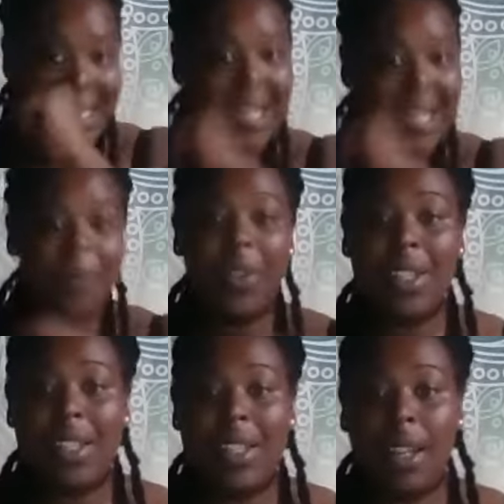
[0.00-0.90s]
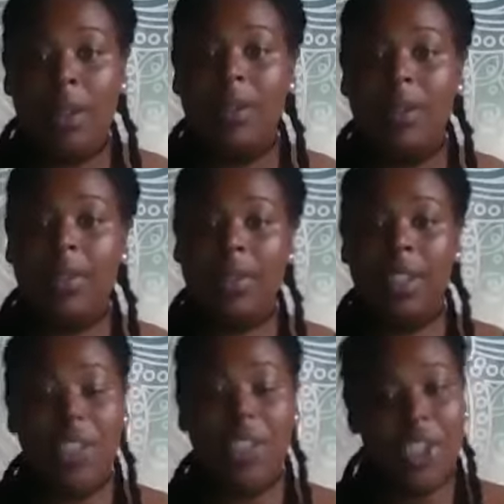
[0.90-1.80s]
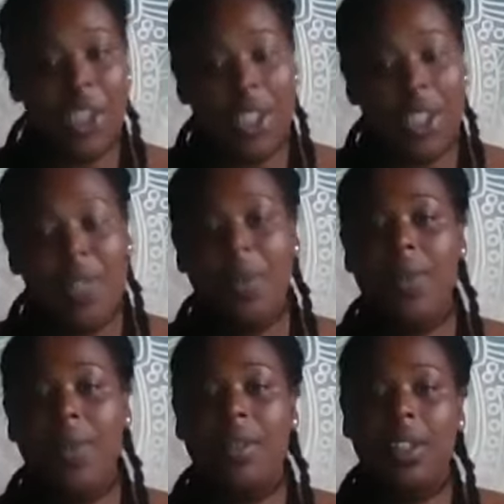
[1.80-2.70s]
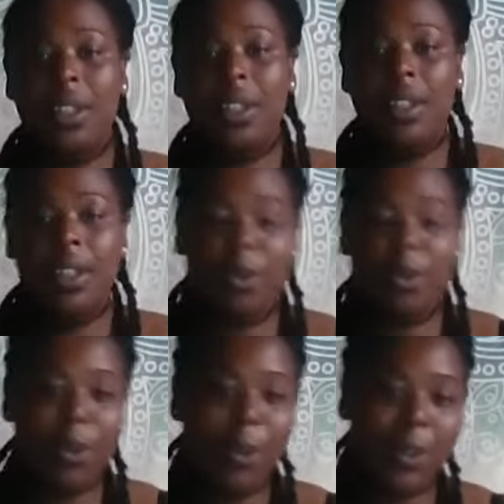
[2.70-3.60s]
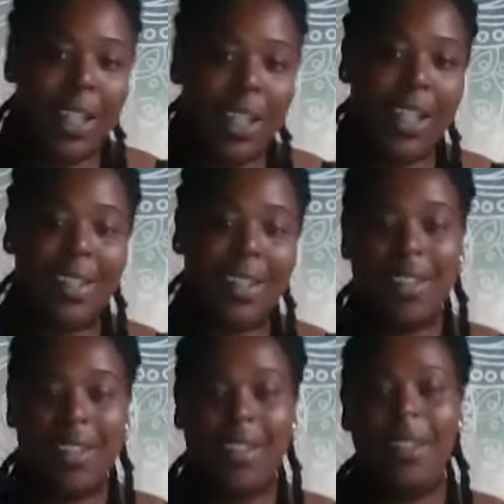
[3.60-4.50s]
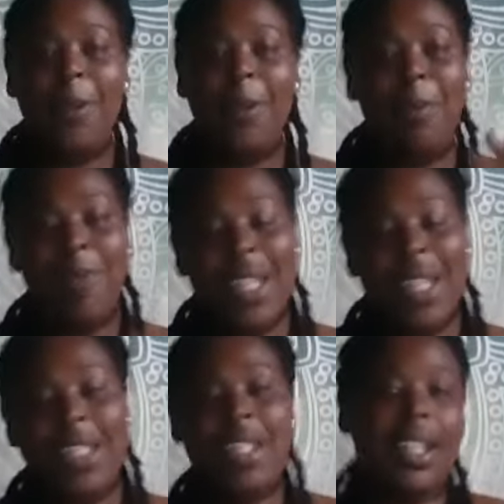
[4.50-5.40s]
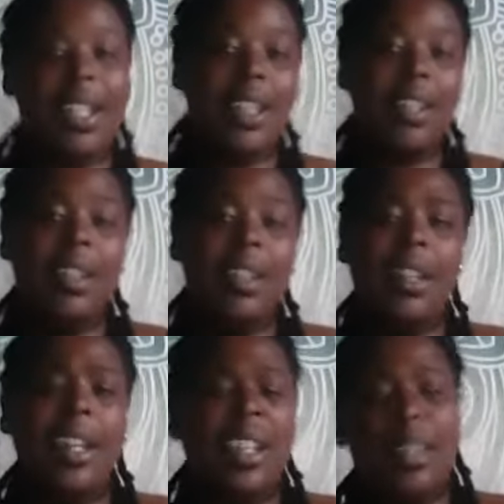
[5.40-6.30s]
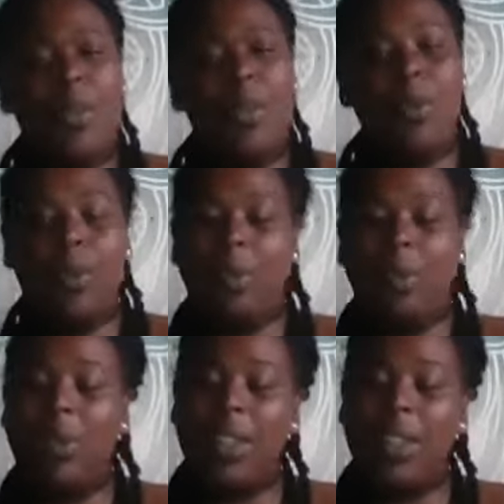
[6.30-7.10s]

time for yourself, chill, reflect, meditate, heal from all of